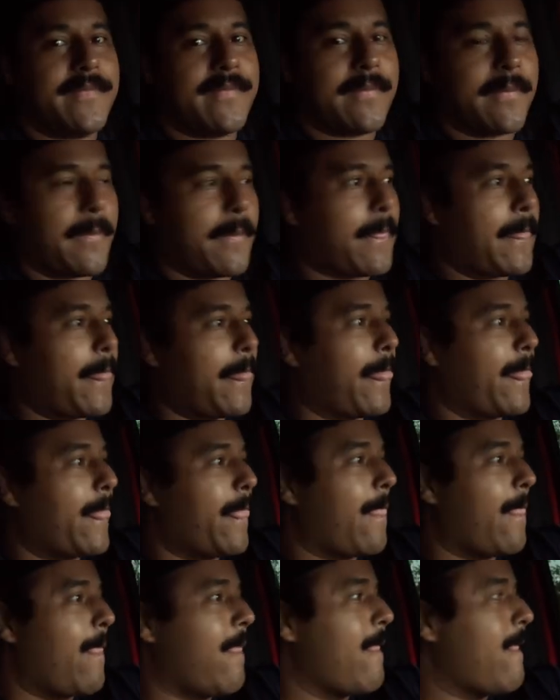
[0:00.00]

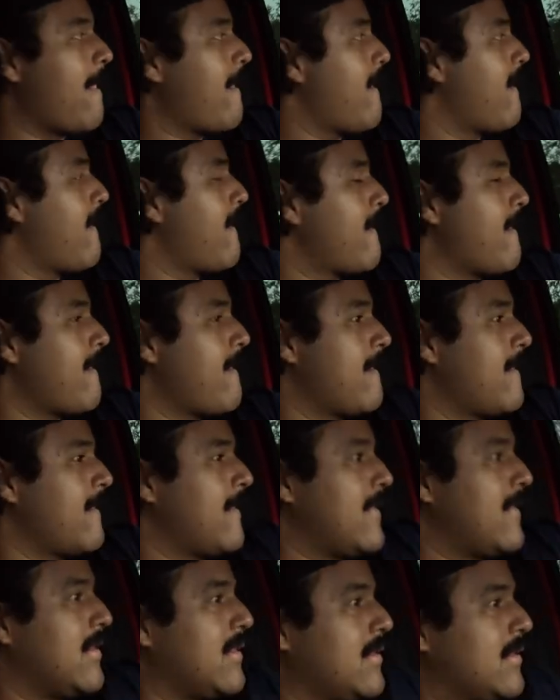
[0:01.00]

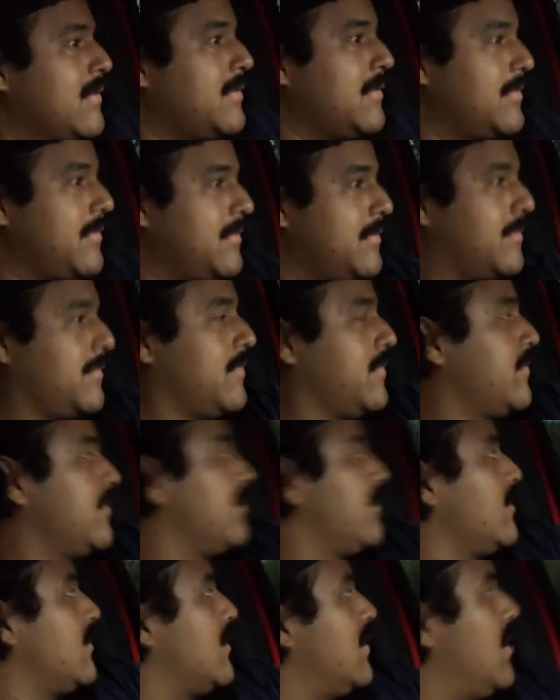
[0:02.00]

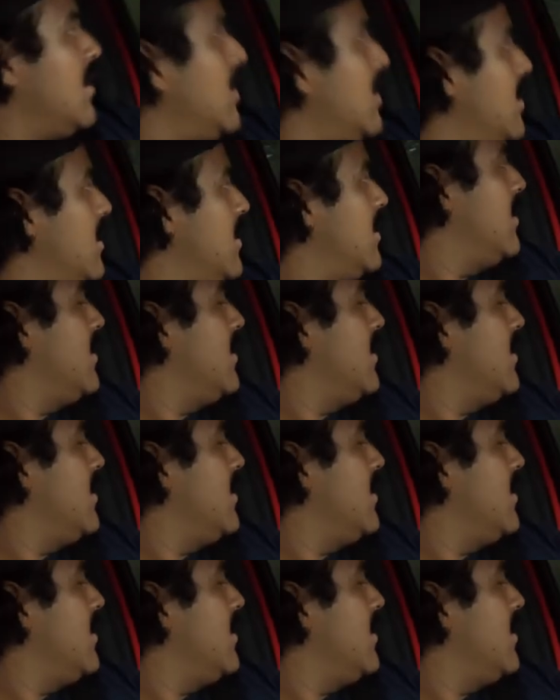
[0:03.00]
[no speech]